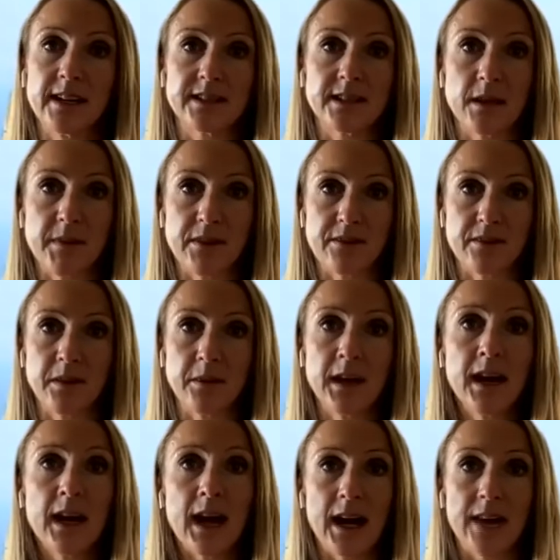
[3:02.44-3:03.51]
kids coming through
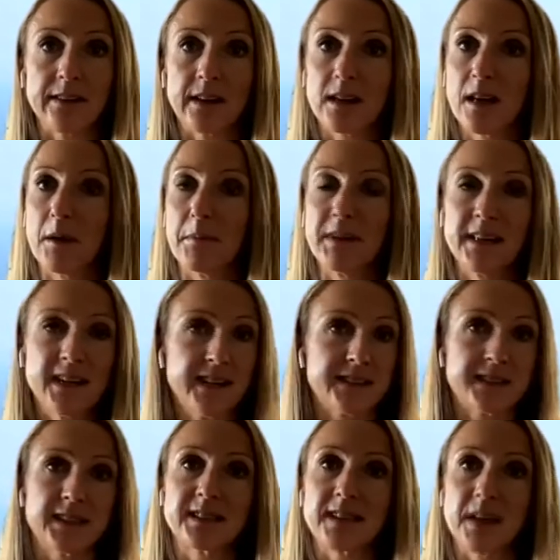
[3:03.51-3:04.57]
at the club. And
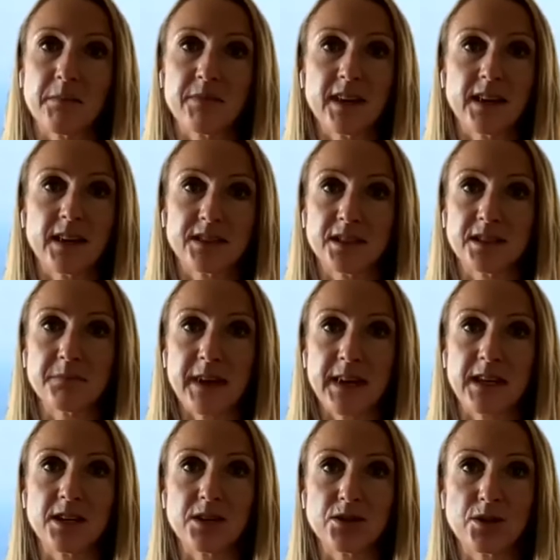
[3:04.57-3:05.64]
it's the same thing. It's just
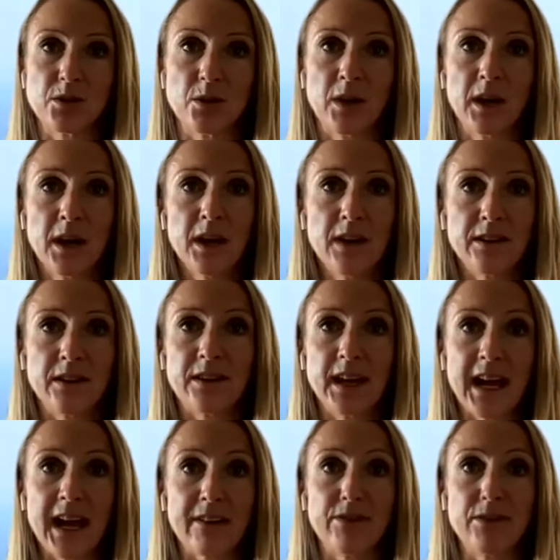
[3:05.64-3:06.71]
making sure that
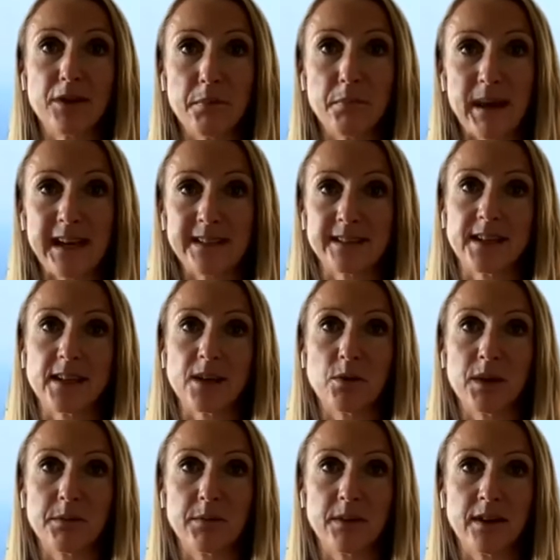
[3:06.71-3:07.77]
they have the basic
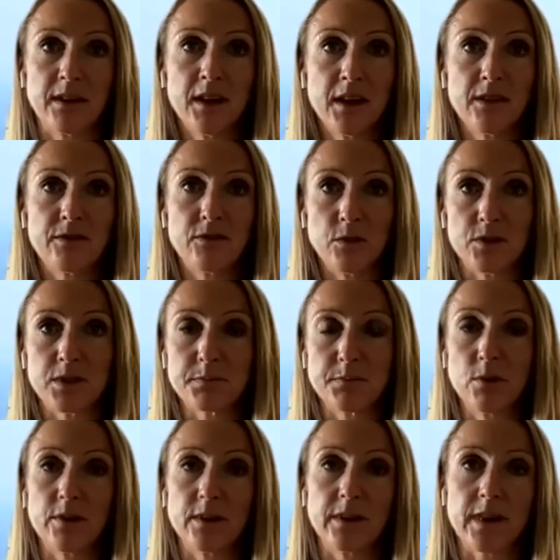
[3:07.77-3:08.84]
equipment for the
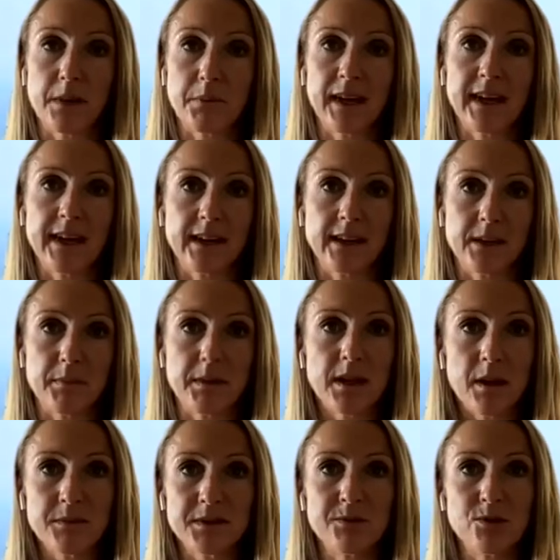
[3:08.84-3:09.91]
sport that they're playing. And it
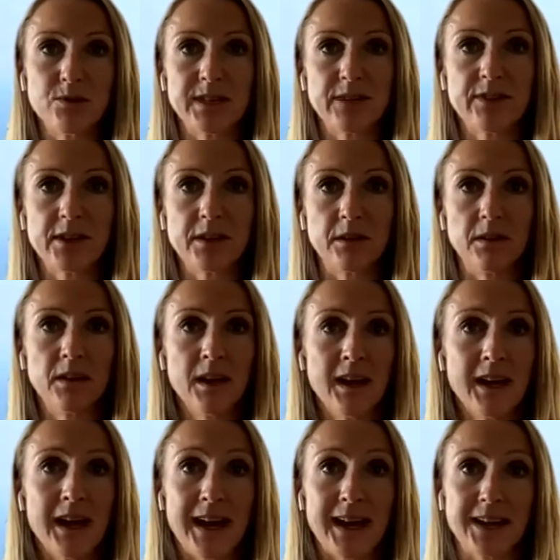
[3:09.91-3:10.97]
becomes more difficult
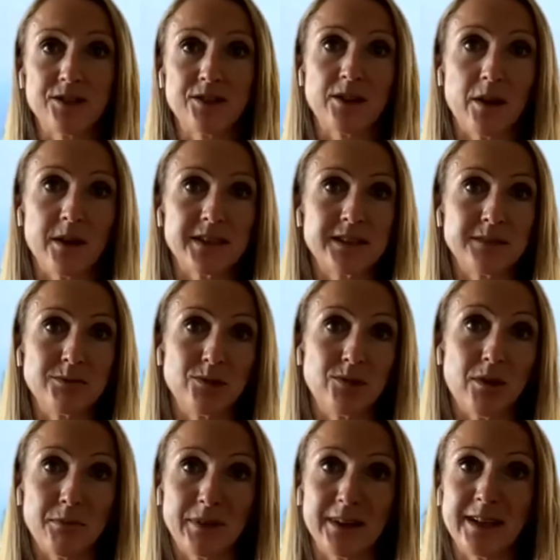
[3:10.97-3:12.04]
as you go into more
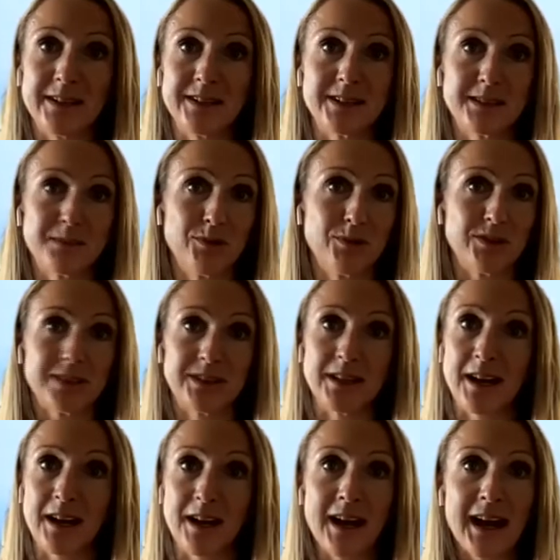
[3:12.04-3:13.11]
complicated sports
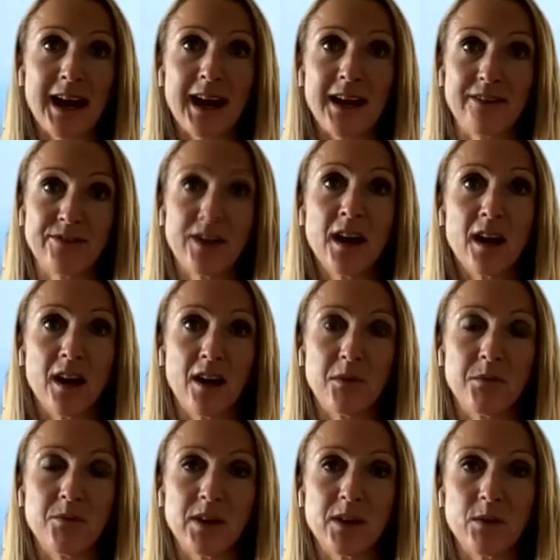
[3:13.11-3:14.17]
that have a
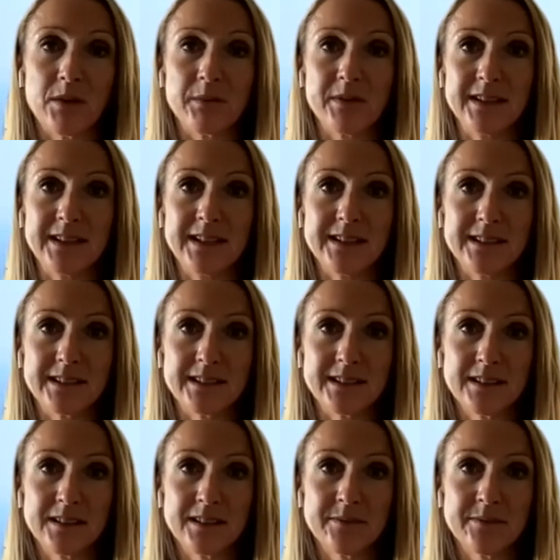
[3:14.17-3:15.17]
lot more equipment needed.